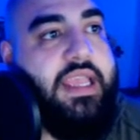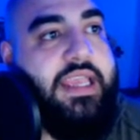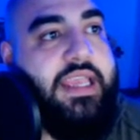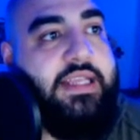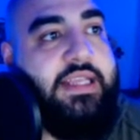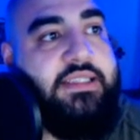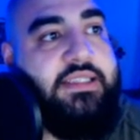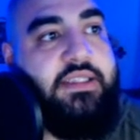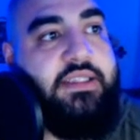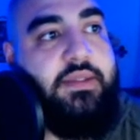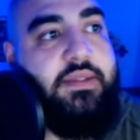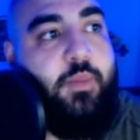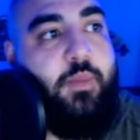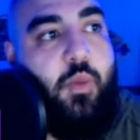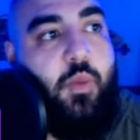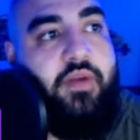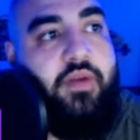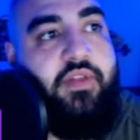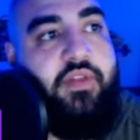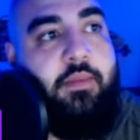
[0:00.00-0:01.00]
is
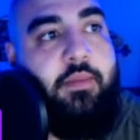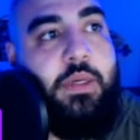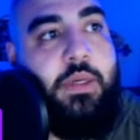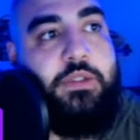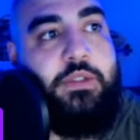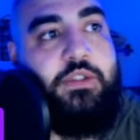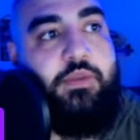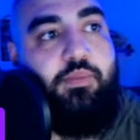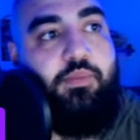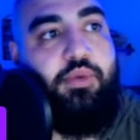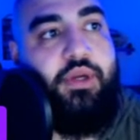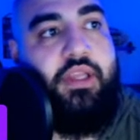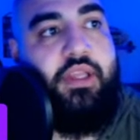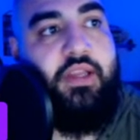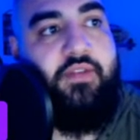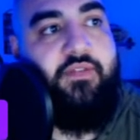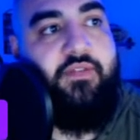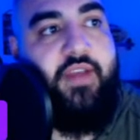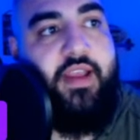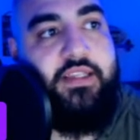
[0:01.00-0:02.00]
one of the most
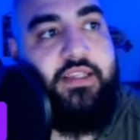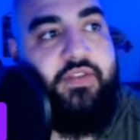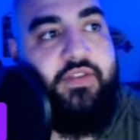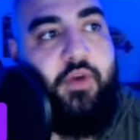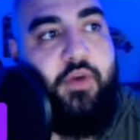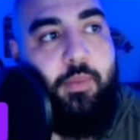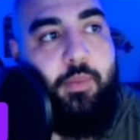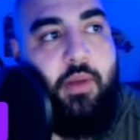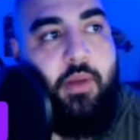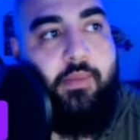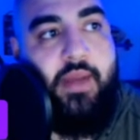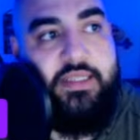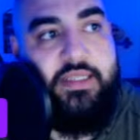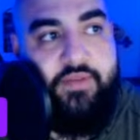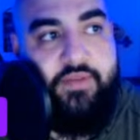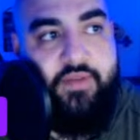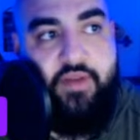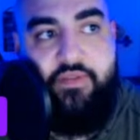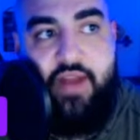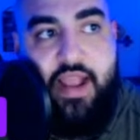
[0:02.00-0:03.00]
brilliant fantasy football minds
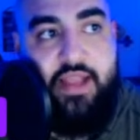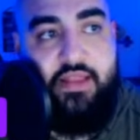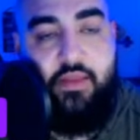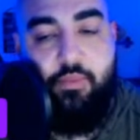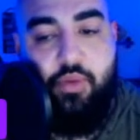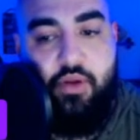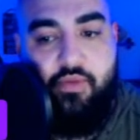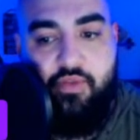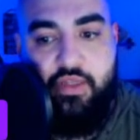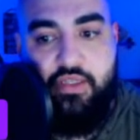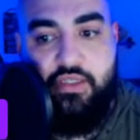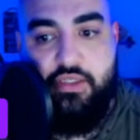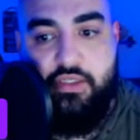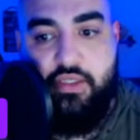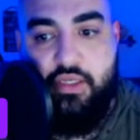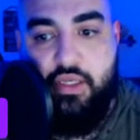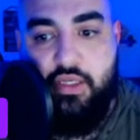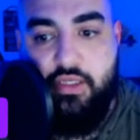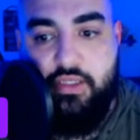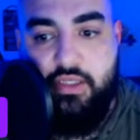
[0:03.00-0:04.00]
I've ever had the privilege
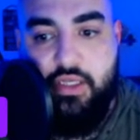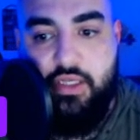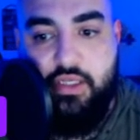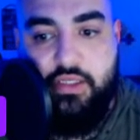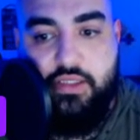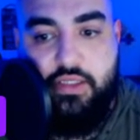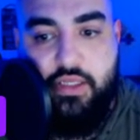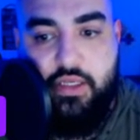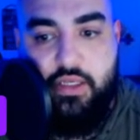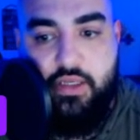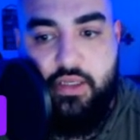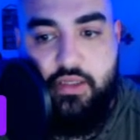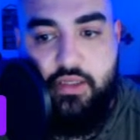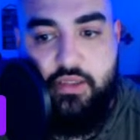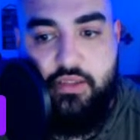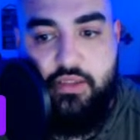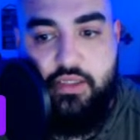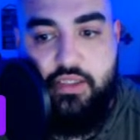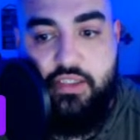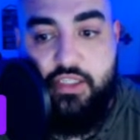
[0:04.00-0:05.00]

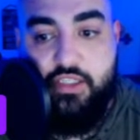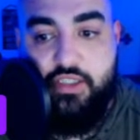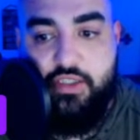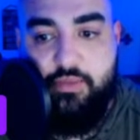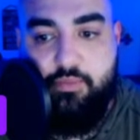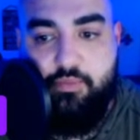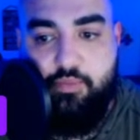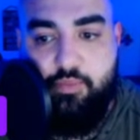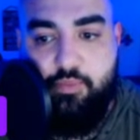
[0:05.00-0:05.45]
to just